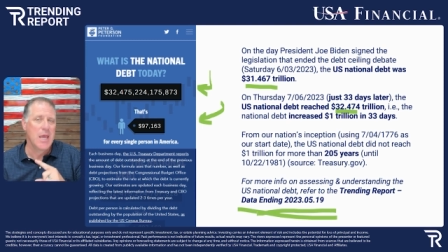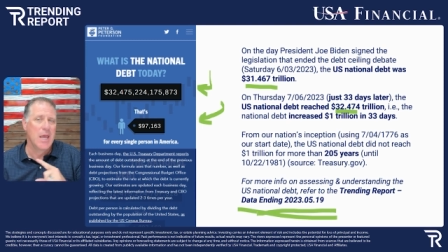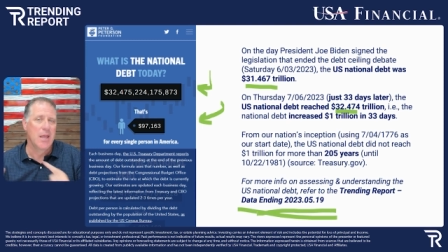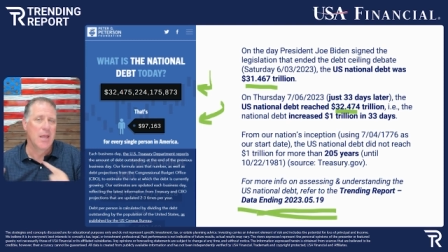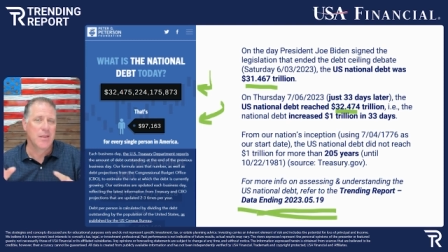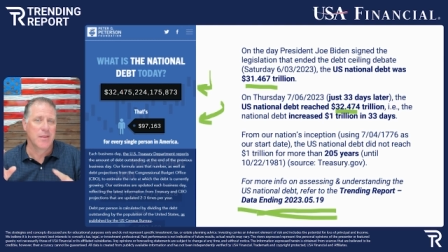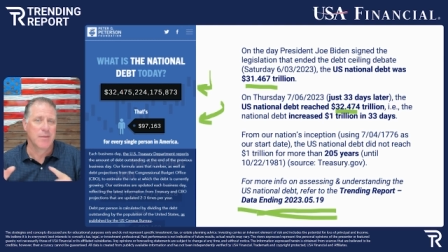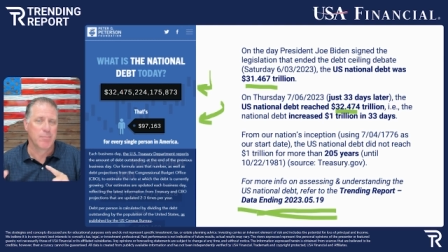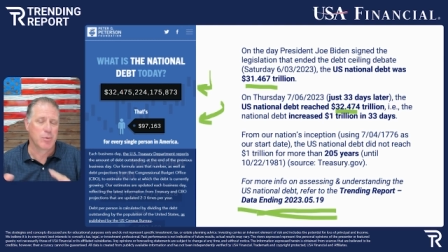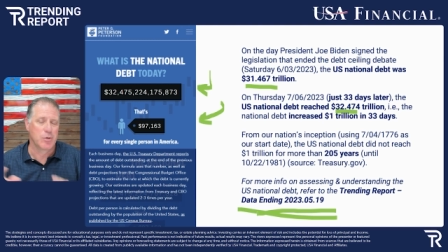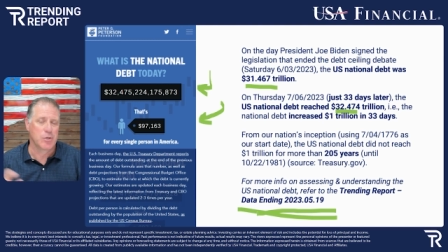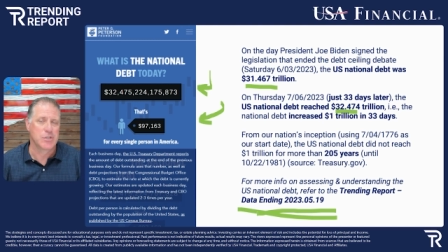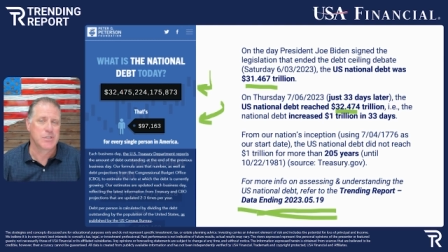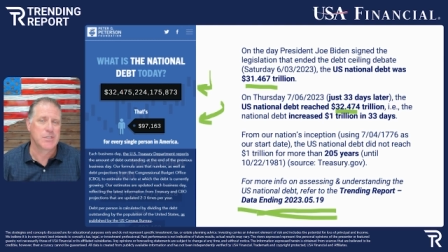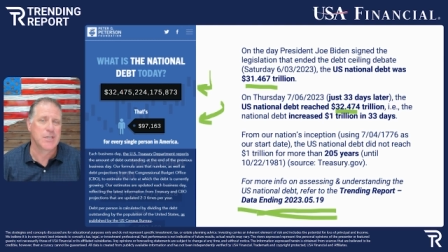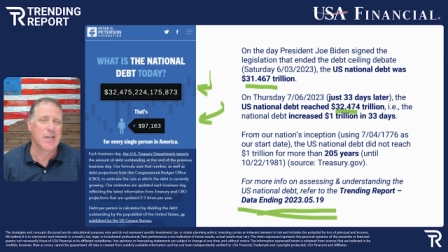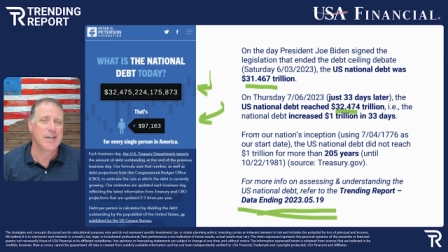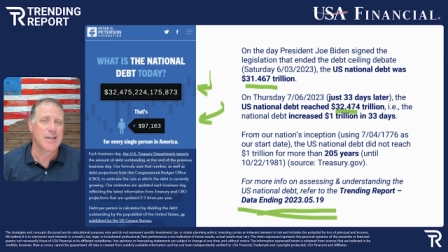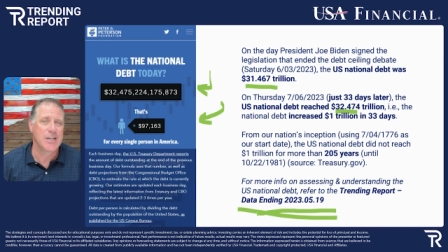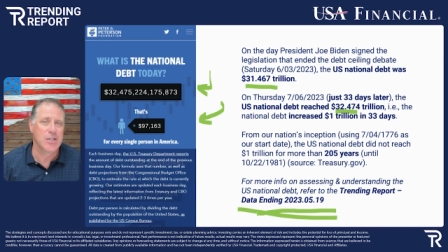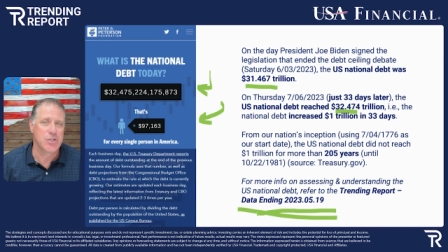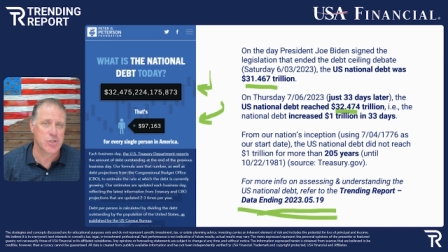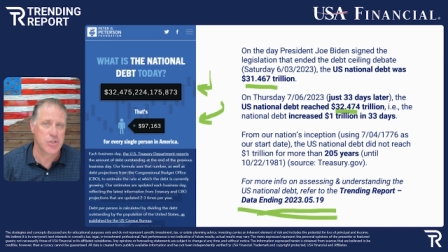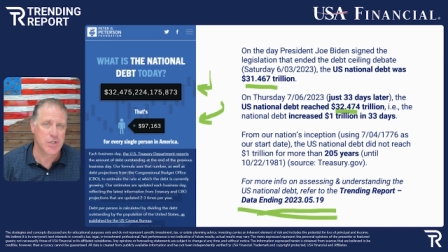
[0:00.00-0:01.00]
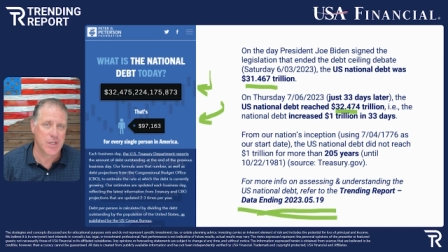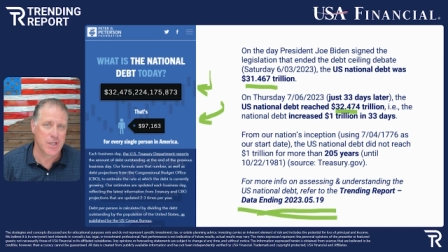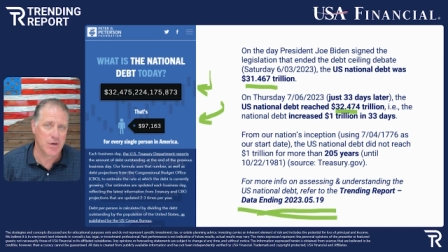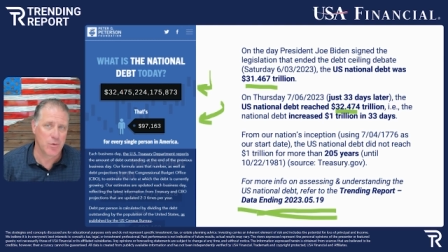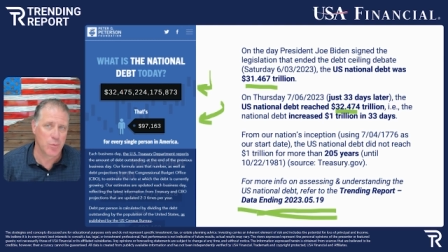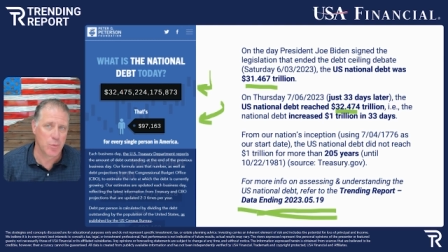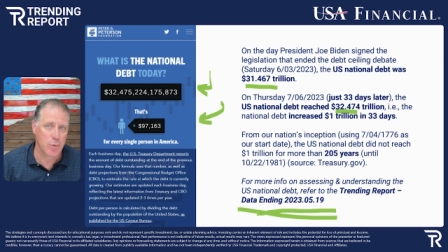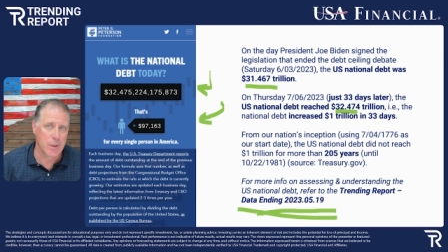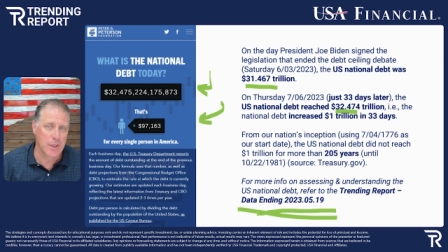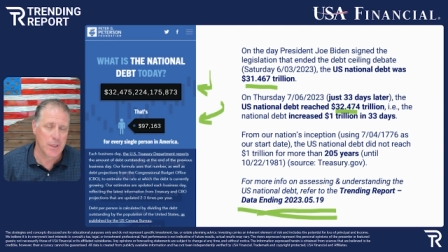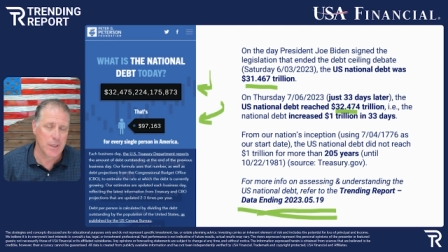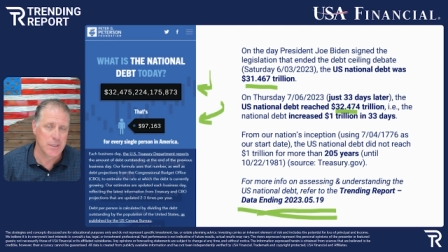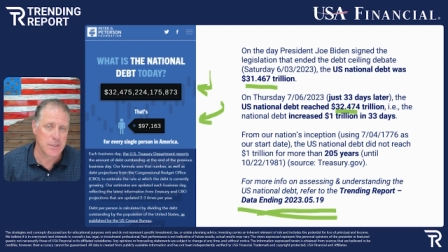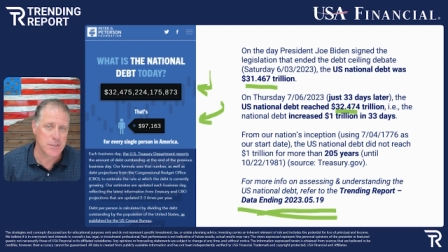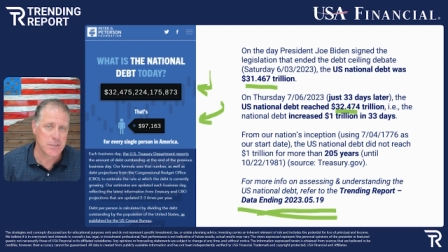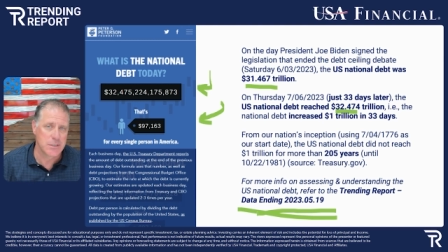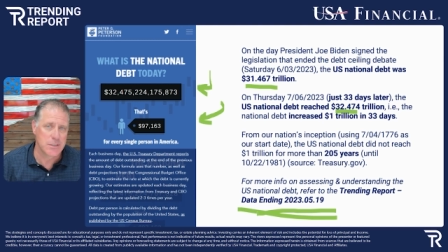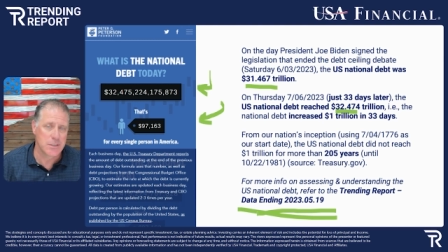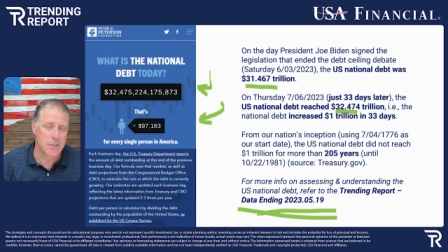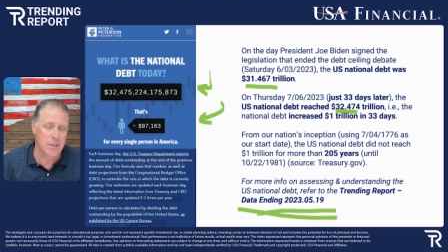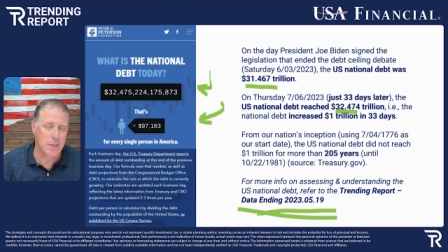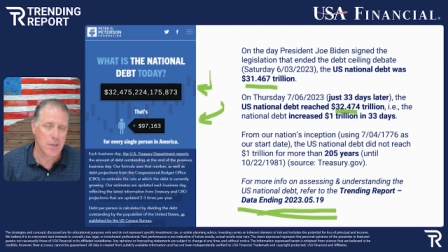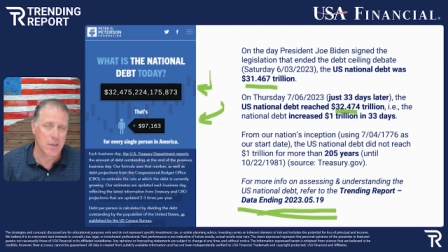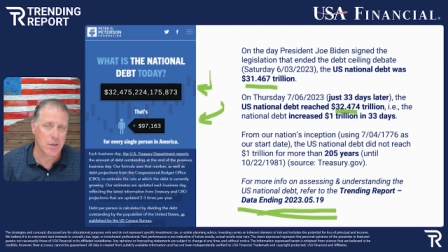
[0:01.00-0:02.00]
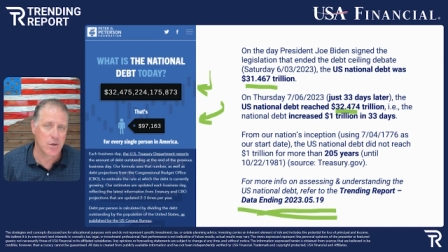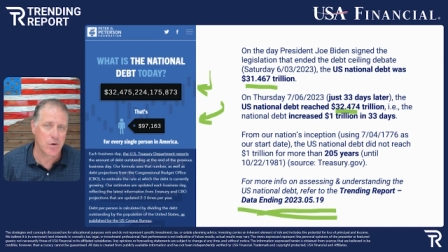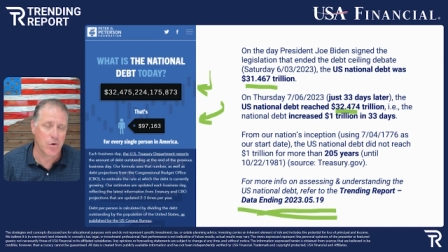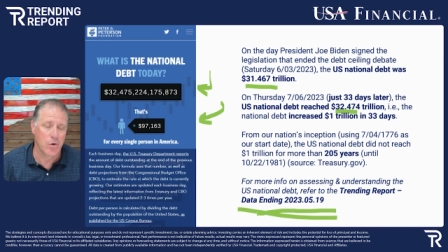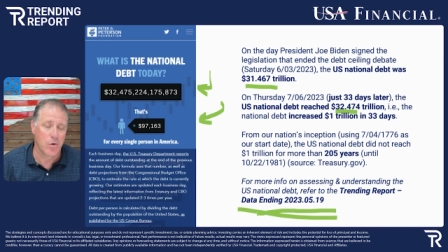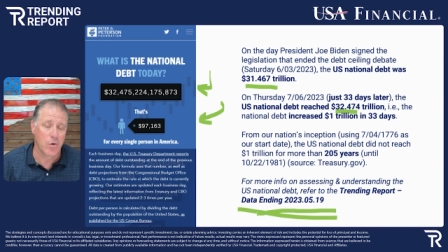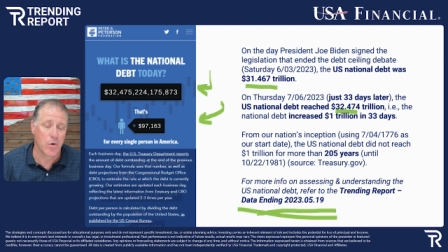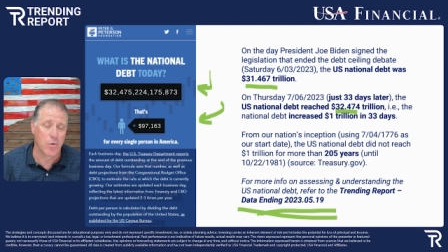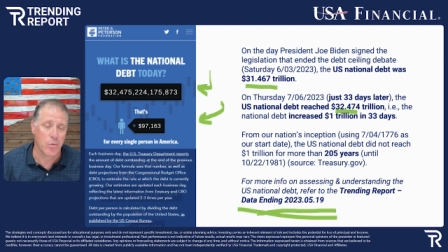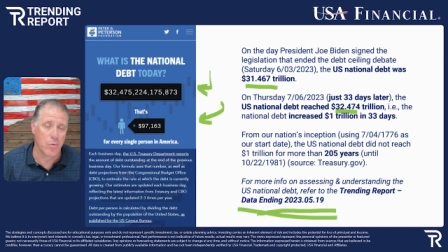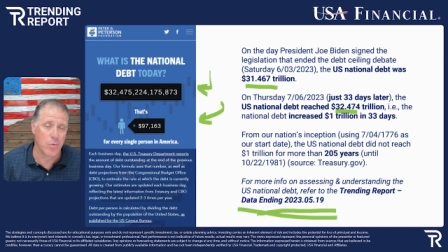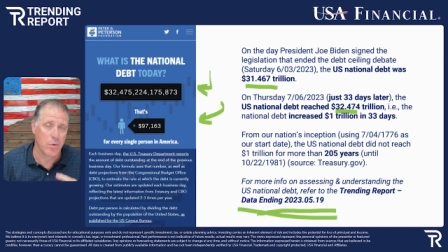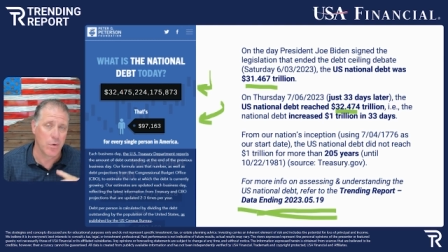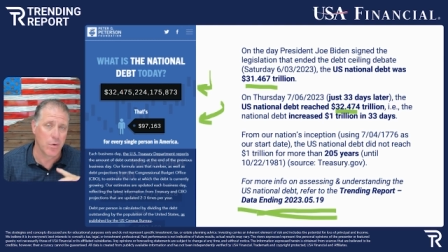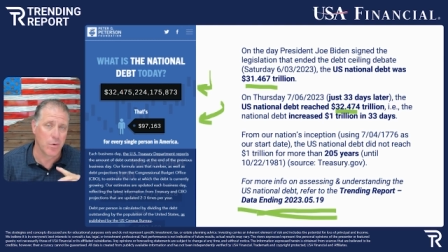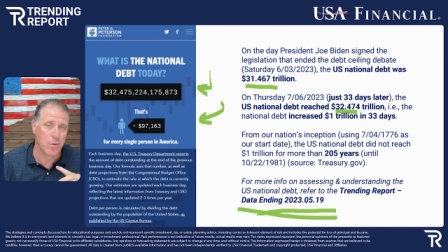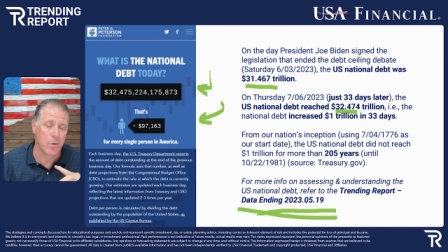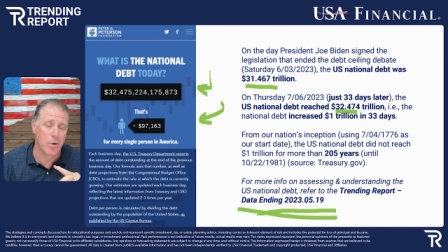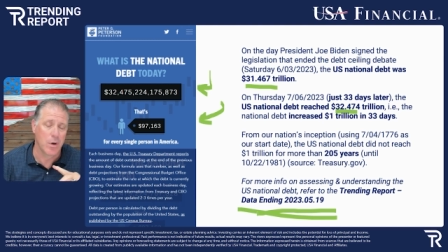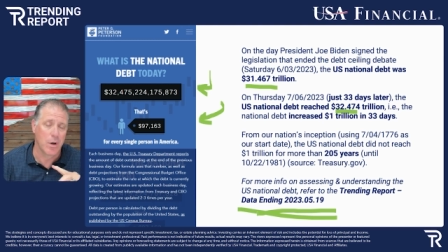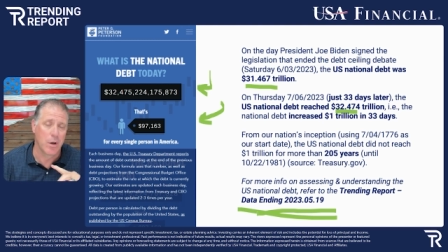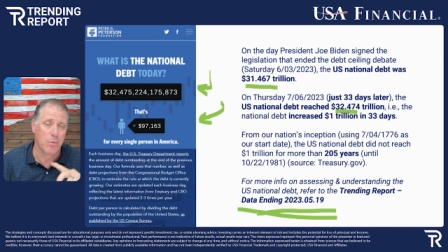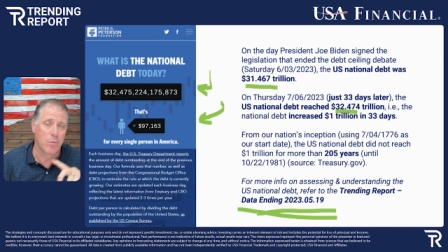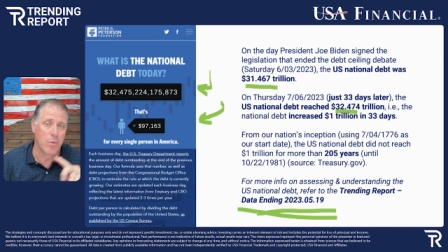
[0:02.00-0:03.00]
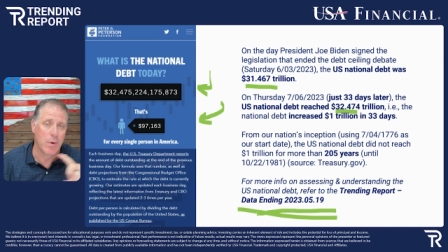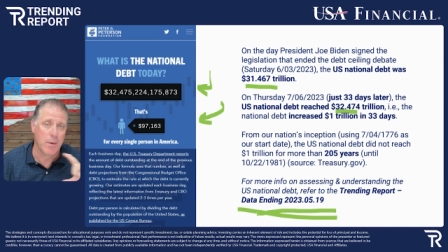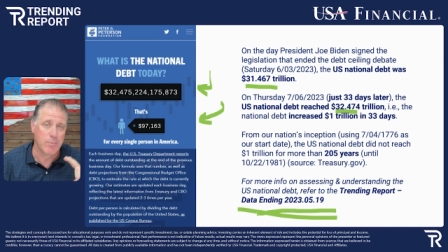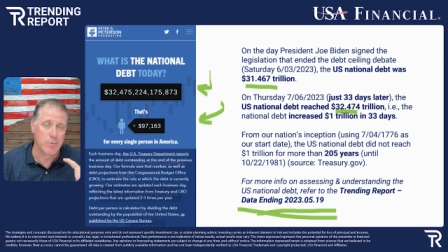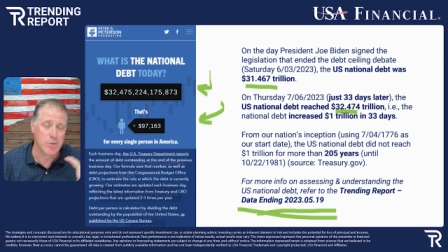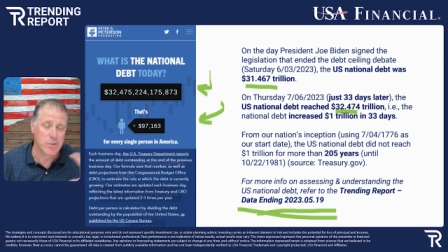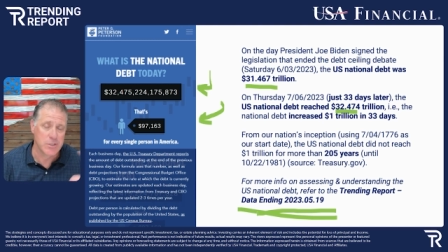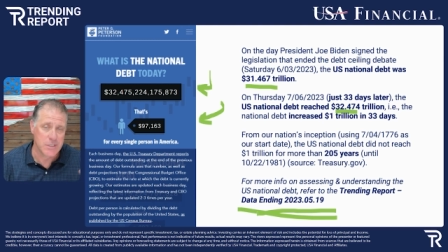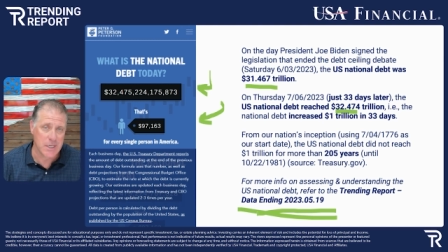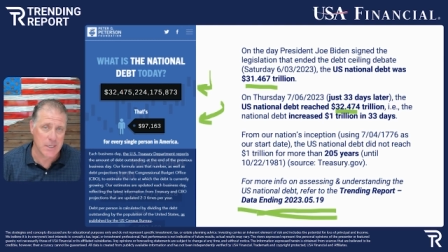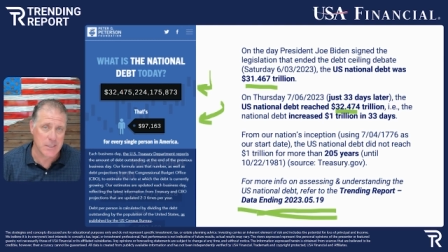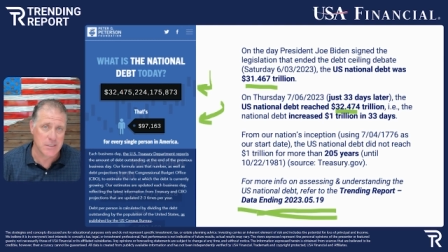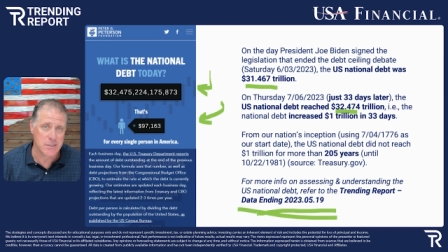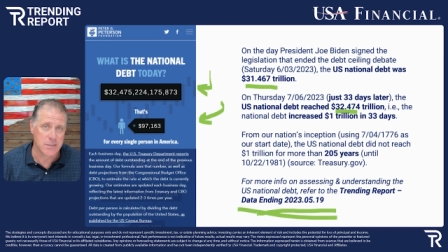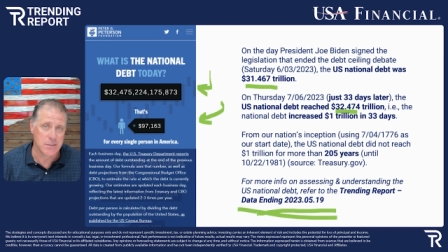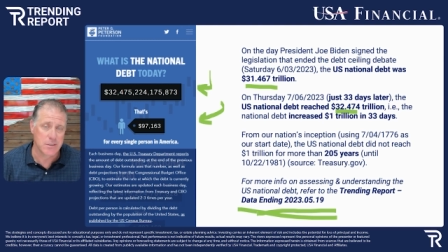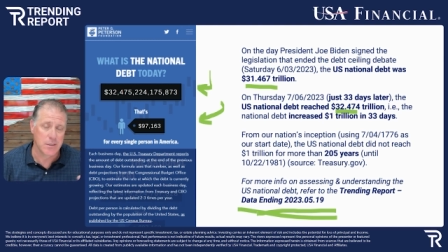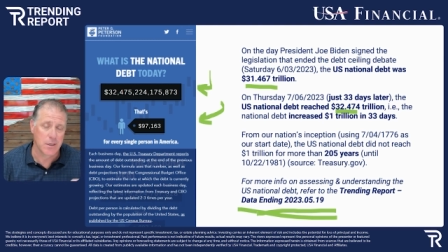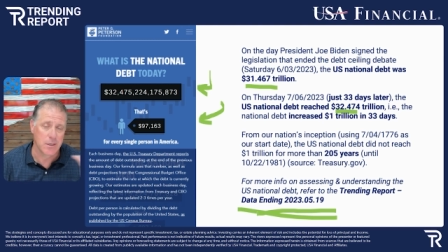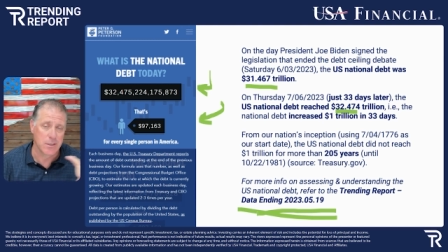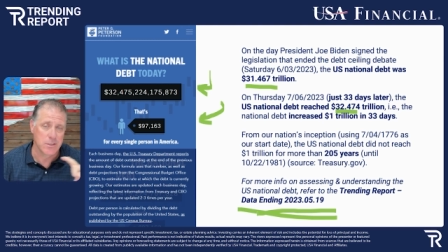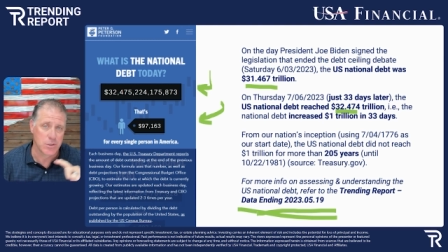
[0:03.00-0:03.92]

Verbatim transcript: and the percentage that it relates or represents.